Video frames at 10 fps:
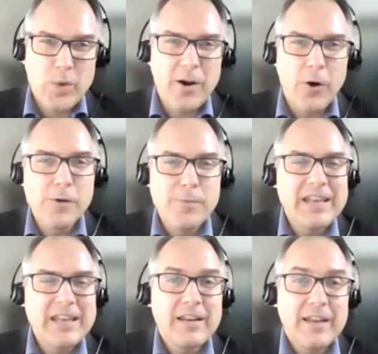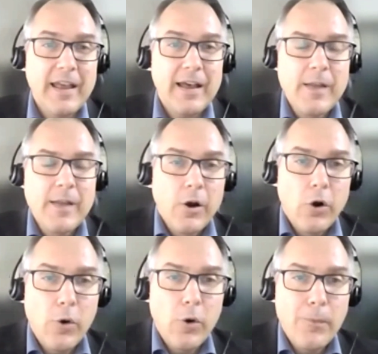are all meeting there,
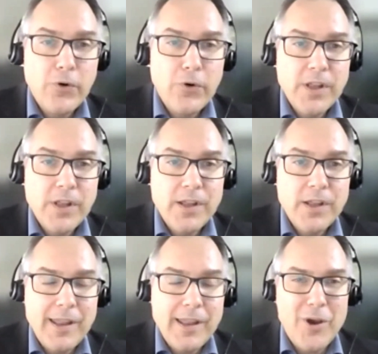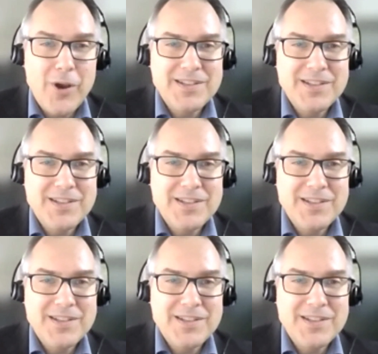hopefully in person.